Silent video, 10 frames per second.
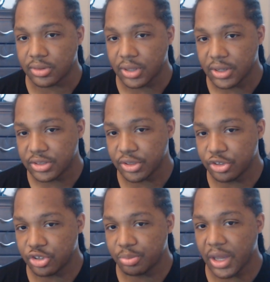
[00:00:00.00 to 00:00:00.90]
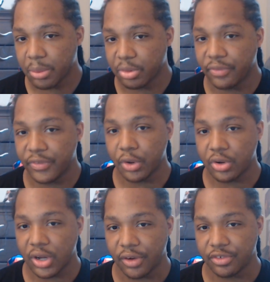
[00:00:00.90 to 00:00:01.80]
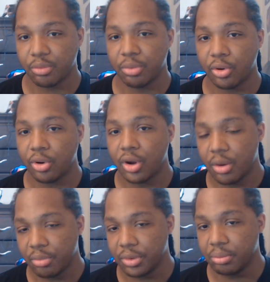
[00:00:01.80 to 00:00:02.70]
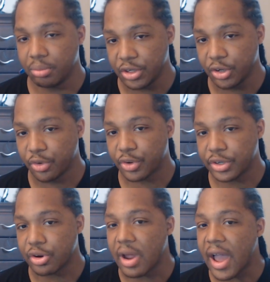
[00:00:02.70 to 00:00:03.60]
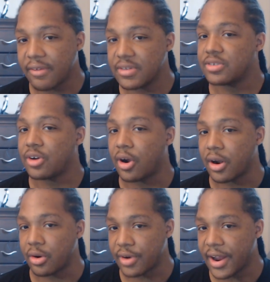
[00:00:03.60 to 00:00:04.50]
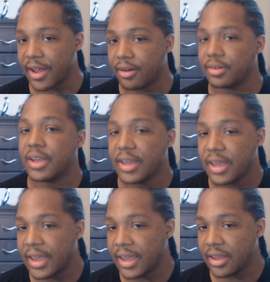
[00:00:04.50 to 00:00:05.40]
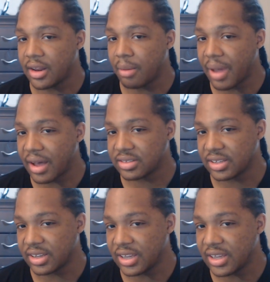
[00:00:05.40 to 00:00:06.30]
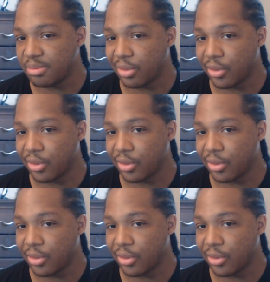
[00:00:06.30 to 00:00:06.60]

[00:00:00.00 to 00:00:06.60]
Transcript: so you should be able to feel comfortable maneuvering your avatar around. And a mouse and keyboard,